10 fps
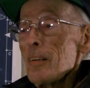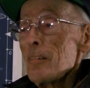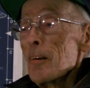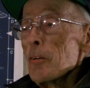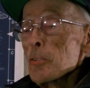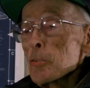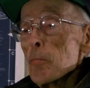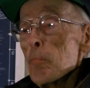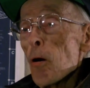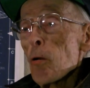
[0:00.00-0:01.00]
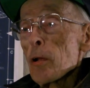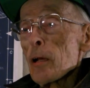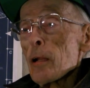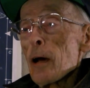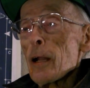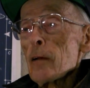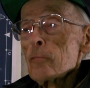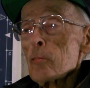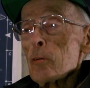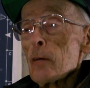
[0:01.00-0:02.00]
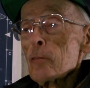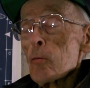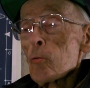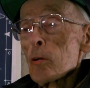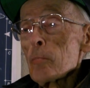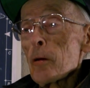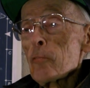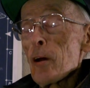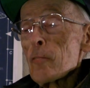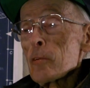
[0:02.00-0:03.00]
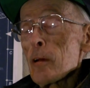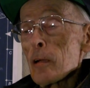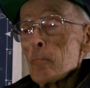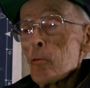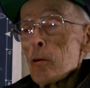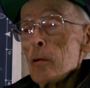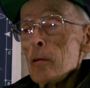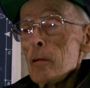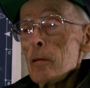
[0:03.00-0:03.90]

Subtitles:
Well, we used to go bowling a lot after work, by 5 o'clock in the morning.